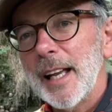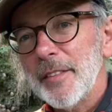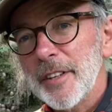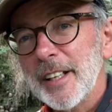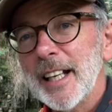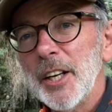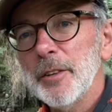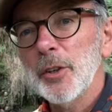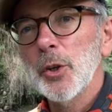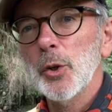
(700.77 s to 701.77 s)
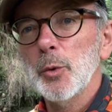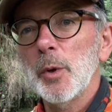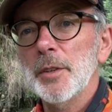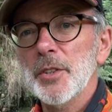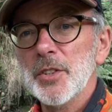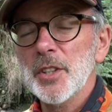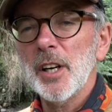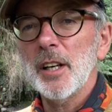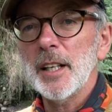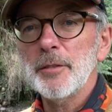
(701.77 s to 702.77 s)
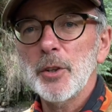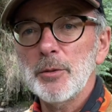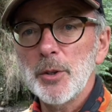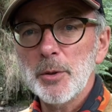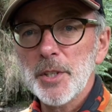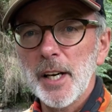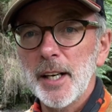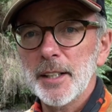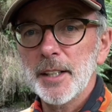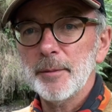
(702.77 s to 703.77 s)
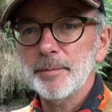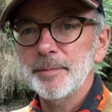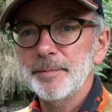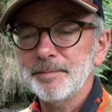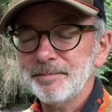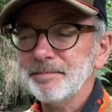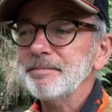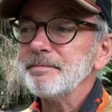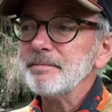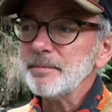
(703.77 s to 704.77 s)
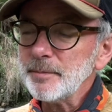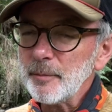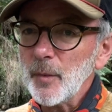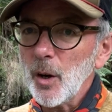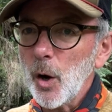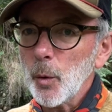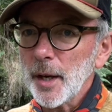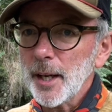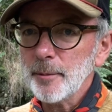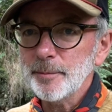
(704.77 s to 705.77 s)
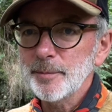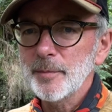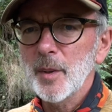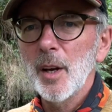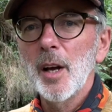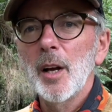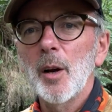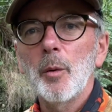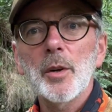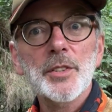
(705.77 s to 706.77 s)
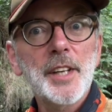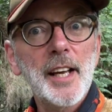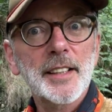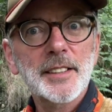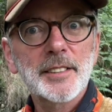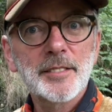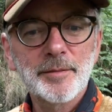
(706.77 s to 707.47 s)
they're kind of a good one to start if you're new to hiking. Okay, what's next?